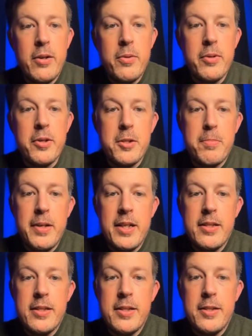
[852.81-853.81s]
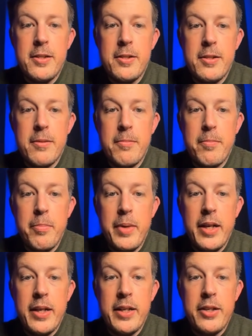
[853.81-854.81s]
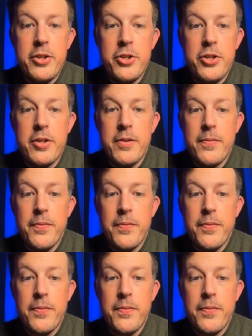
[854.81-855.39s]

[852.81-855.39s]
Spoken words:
workspaces, manage,